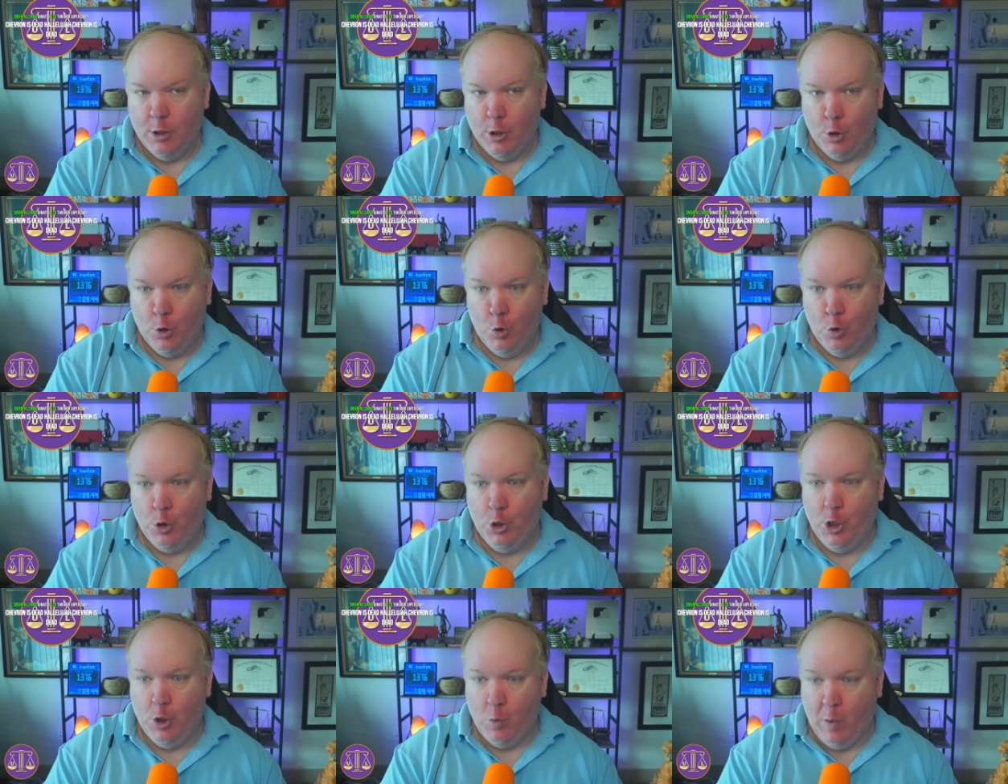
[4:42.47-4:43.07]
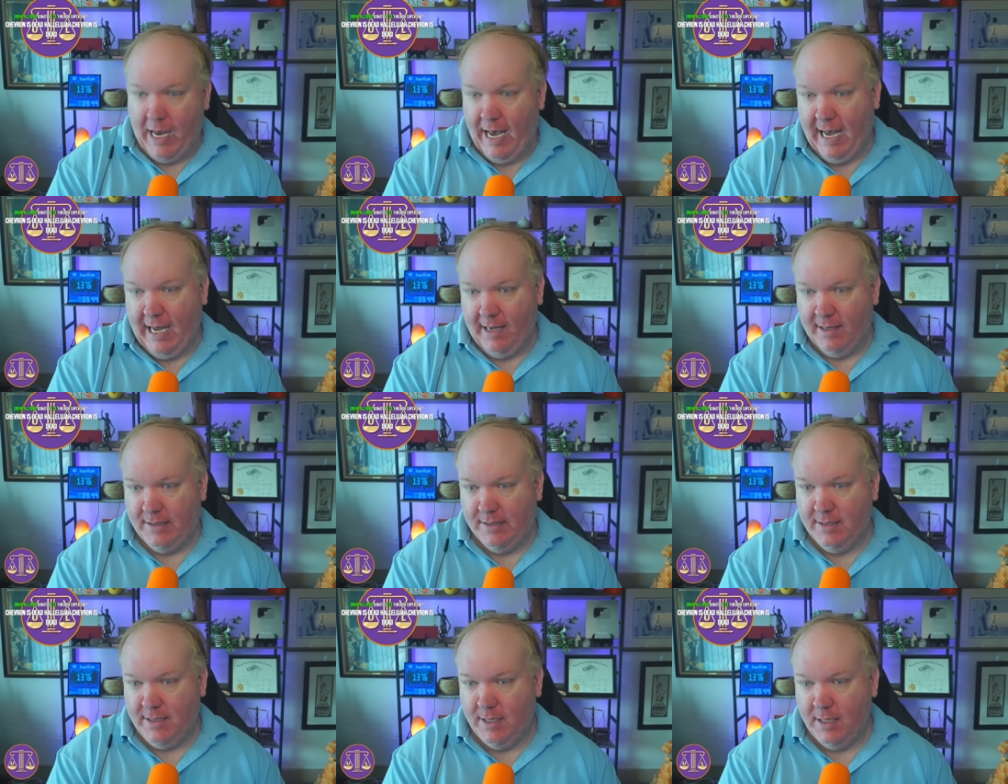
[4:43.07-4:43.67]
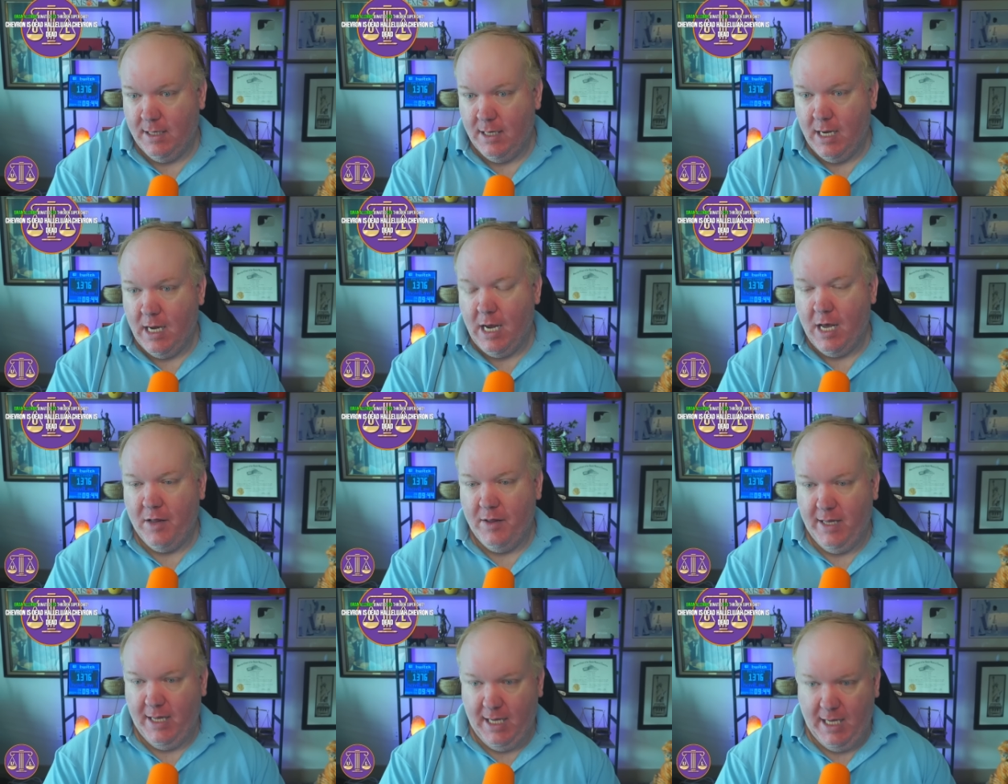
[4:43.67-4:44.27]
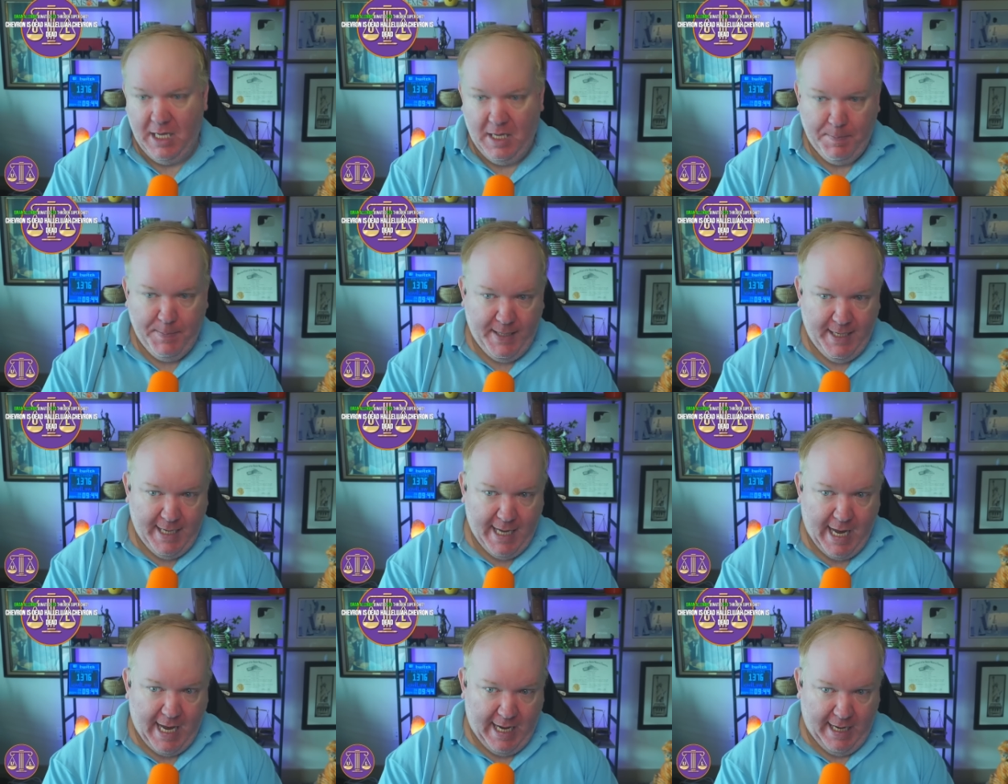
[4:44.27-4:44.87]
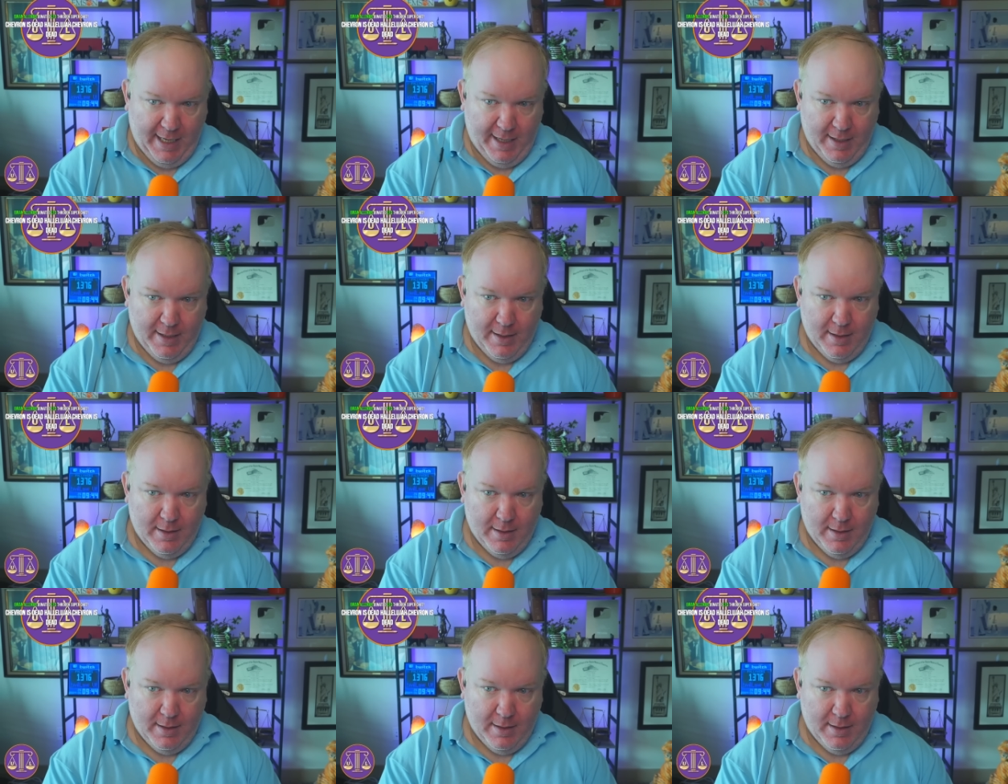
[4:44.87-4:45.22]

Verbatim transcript: Who do you ask? The EPA.